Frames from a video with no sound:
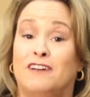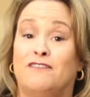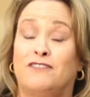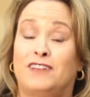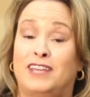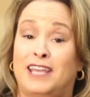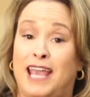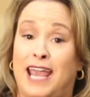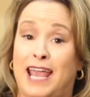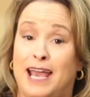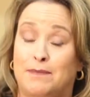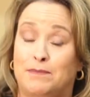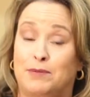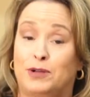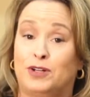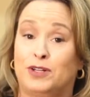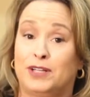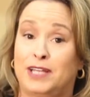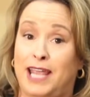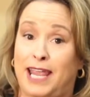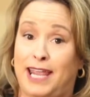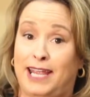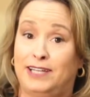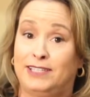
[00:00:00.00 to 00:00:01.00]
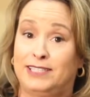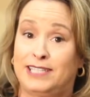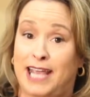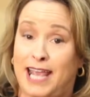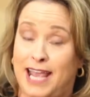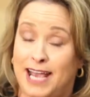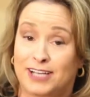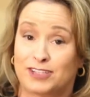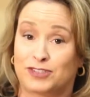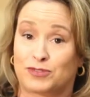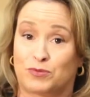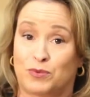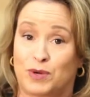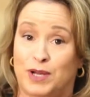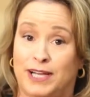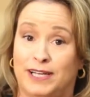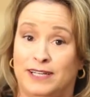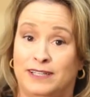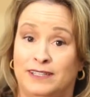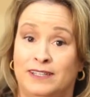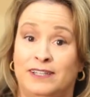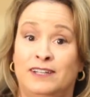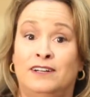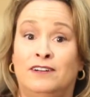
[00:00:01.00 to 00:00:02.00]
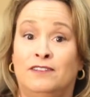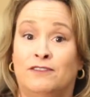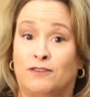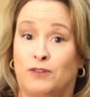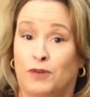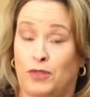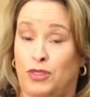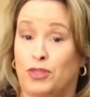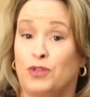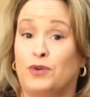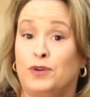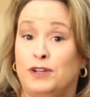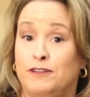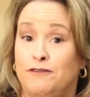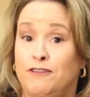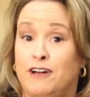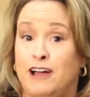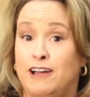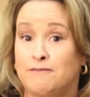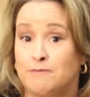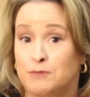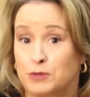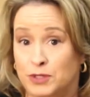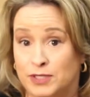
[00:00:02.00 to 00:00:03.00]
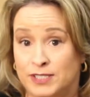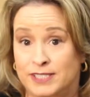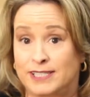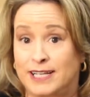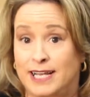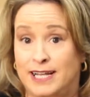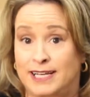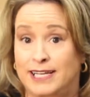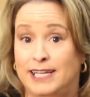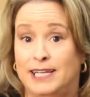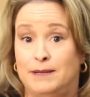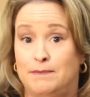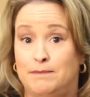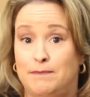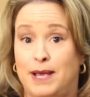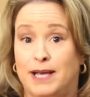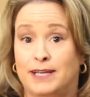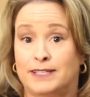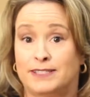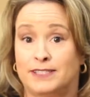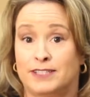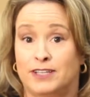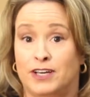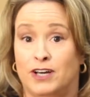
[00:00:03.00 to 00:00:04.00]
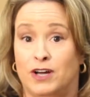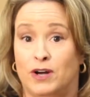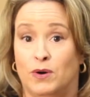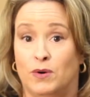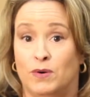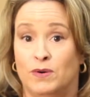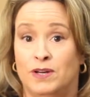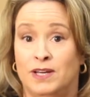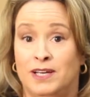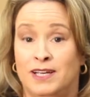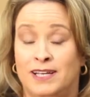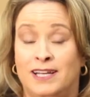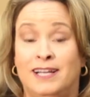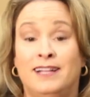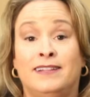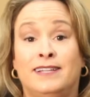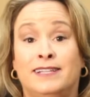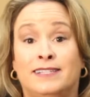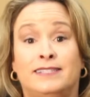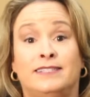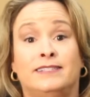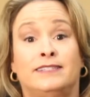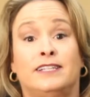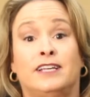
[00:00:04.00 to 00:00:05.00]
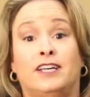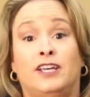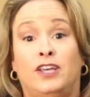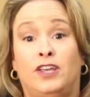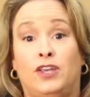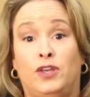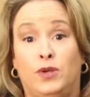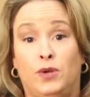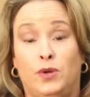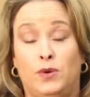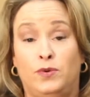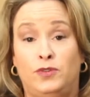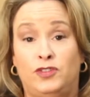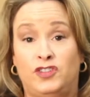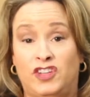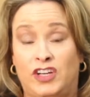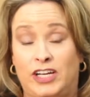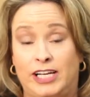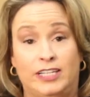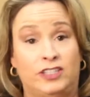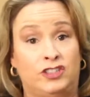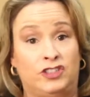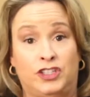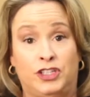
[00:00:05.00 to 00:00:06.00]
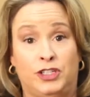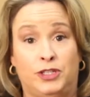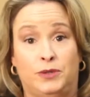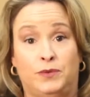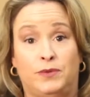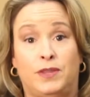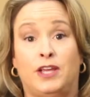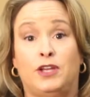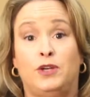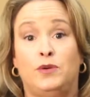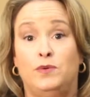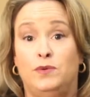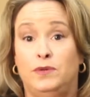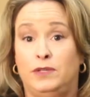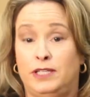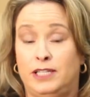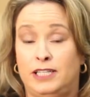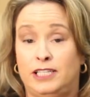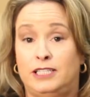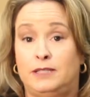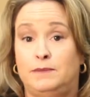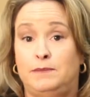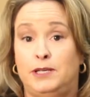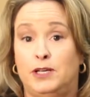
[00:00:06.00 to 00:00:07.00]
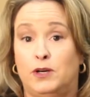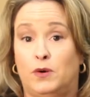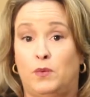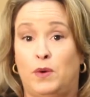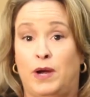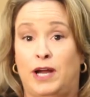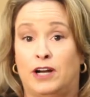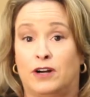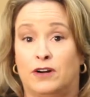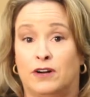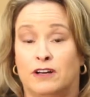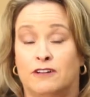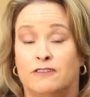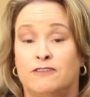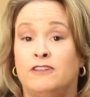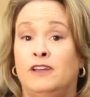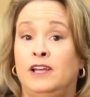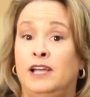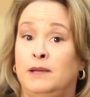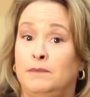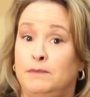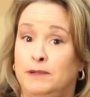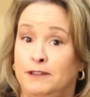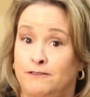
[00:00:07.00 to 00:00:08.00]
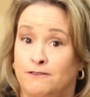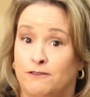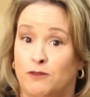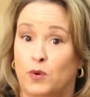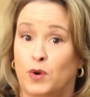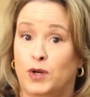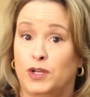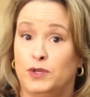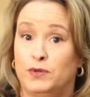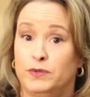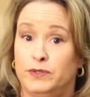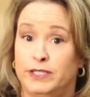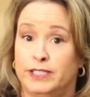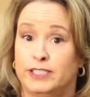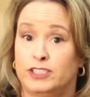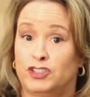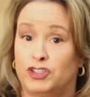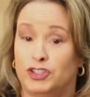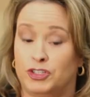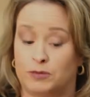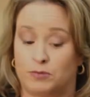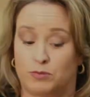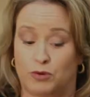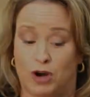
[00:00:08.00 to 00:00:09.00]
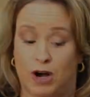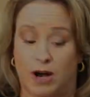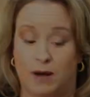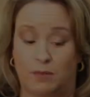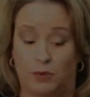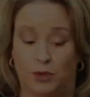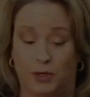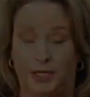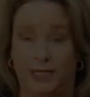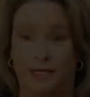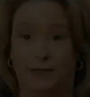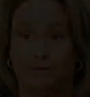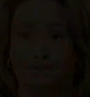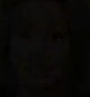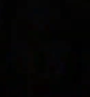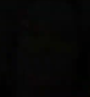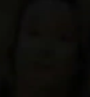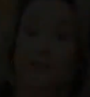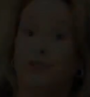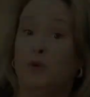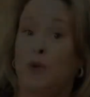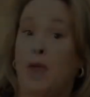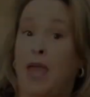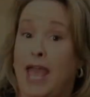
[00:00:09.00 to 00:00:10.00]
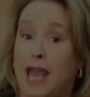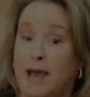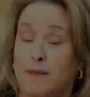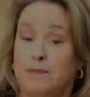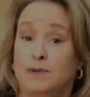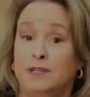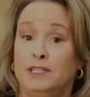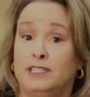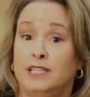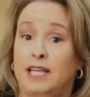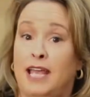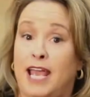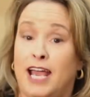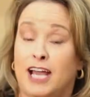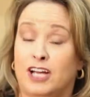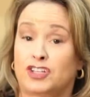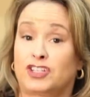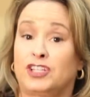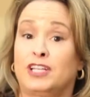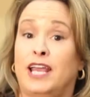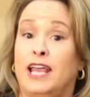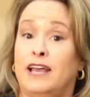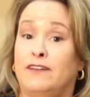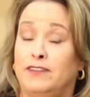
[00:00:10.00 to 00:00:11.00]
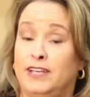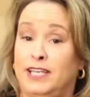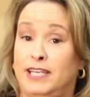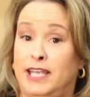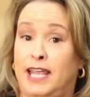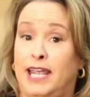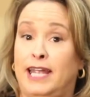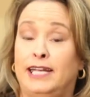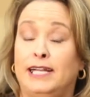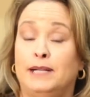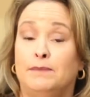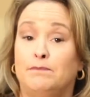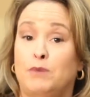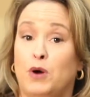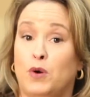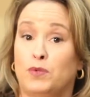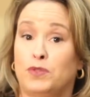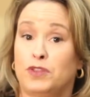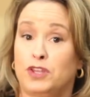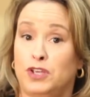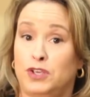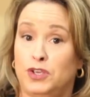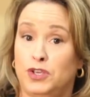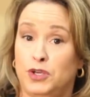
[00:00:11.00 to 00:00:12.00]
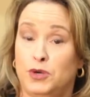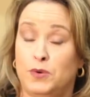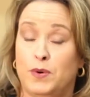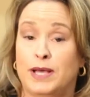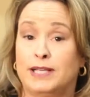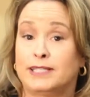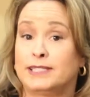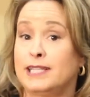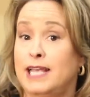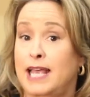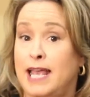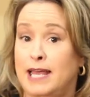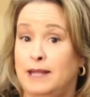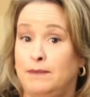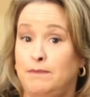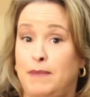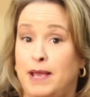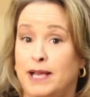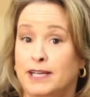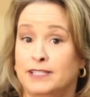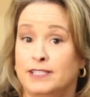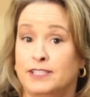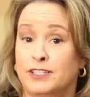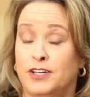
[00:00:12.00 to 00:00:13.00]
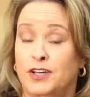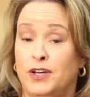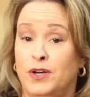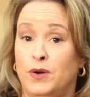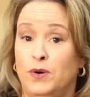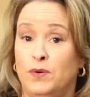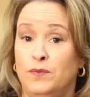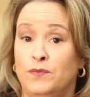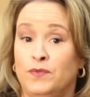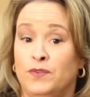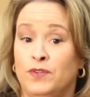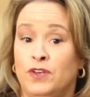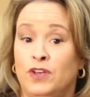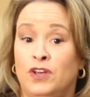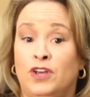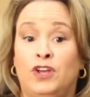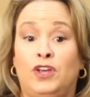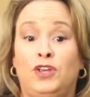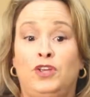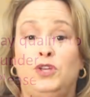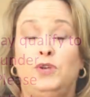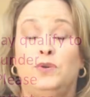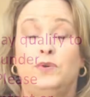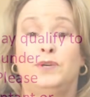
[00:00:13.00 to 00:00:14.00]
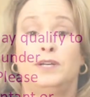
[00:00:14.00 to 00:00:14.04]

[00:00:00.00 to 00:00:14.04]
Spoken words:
of capital gain tax rate for 35% in Mexico. This is a huge issue that you need to be aware of before you list your property. If you happen to actually have a gain in both the U.S. and Mexico, you